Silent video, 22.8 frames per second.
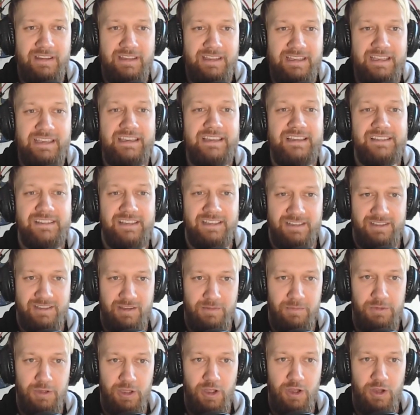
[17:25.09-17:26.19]
eases the
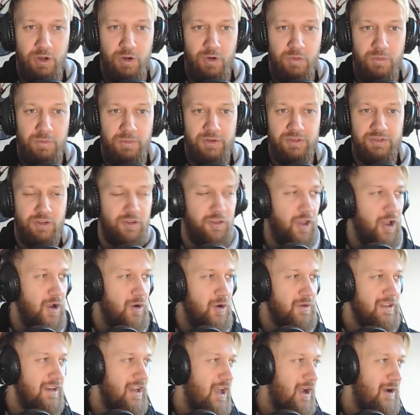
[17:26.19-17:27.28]
blow, because although,
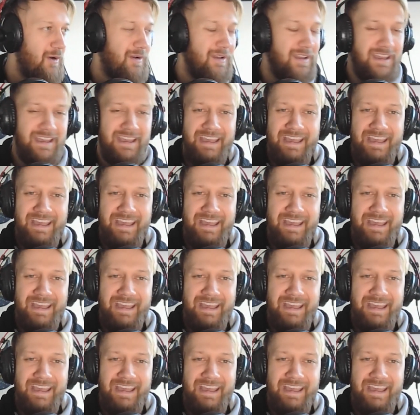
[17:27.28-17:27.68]
you know,